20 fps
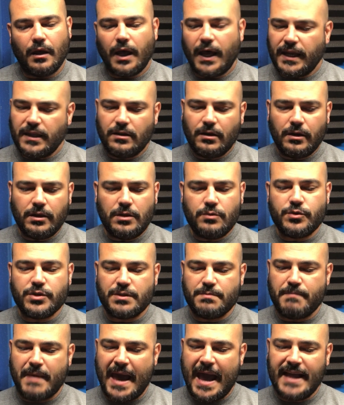"I thought you
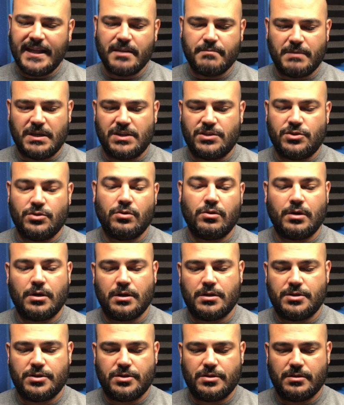was mad at me,
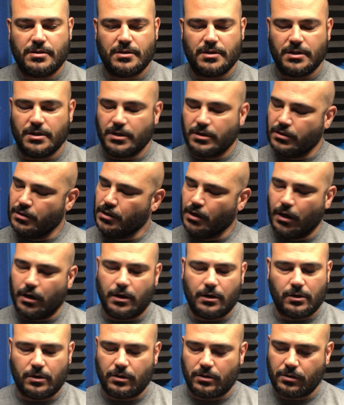George."
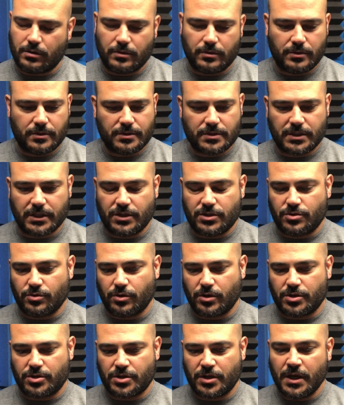"No," said
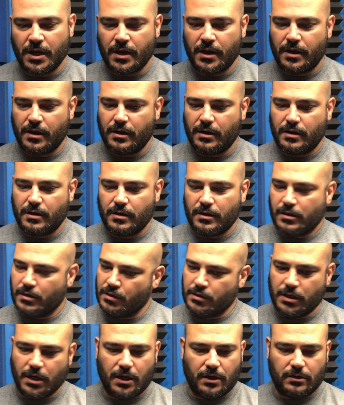George.
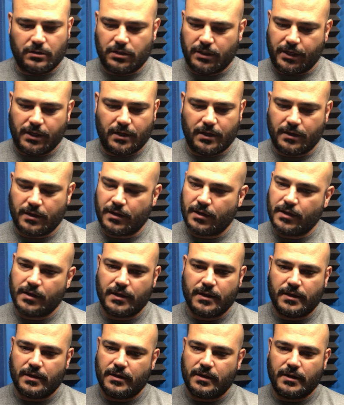"No, Lenny.
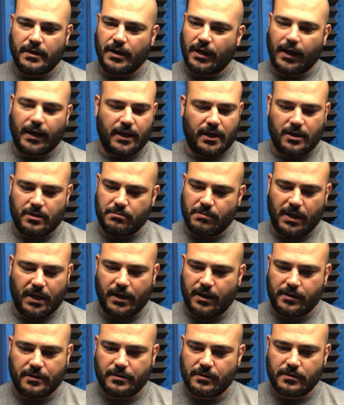I ain't
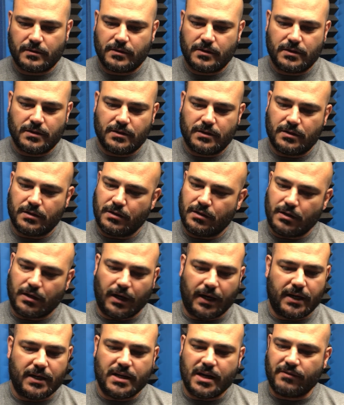mad.
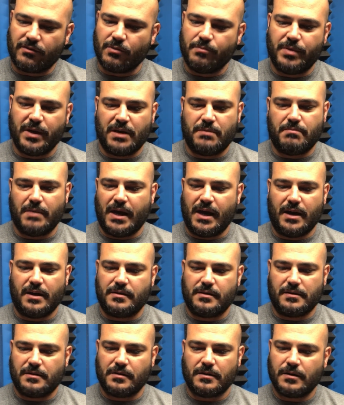I ain't never been mad,
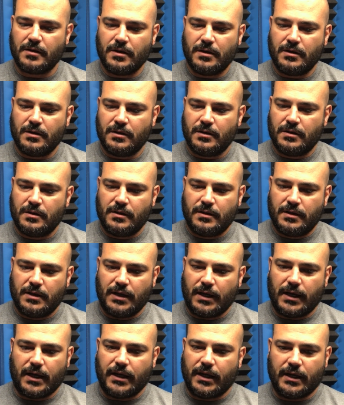and
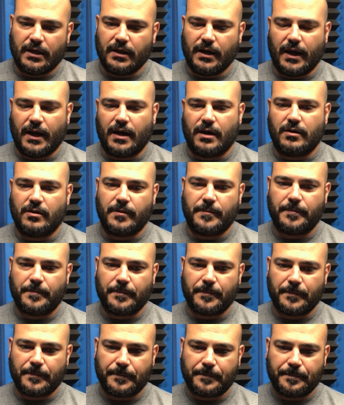I ain't now.
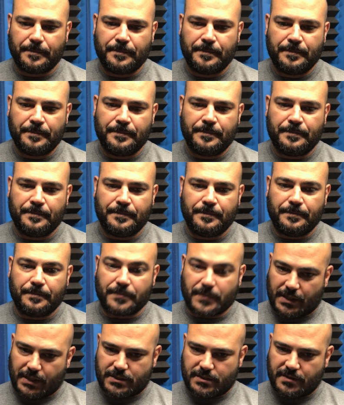
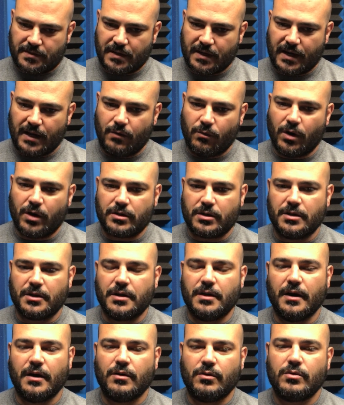That's the thing I want you to
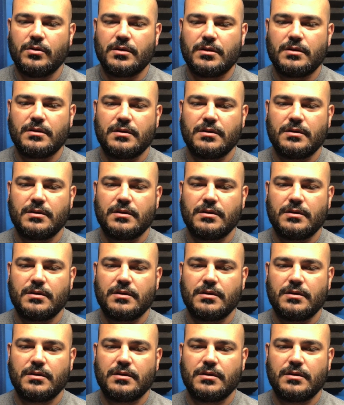know."